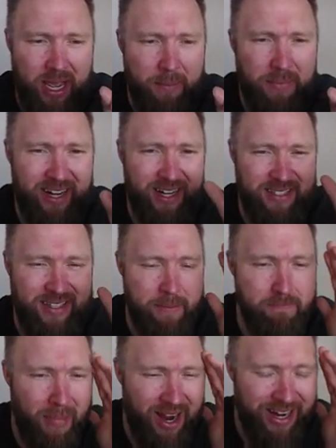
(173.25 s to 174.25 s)
because they
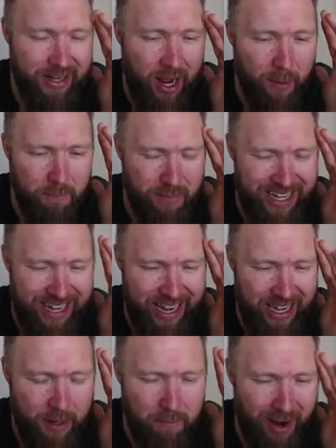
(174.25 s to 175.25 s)
might not be
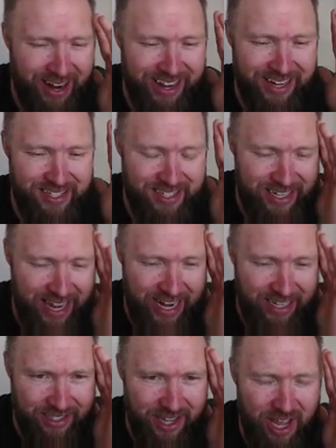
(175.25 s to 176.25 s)
in a buying
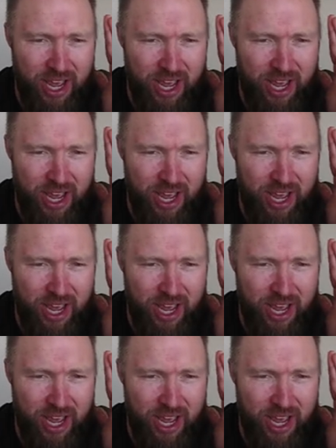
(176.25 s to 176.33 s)
state.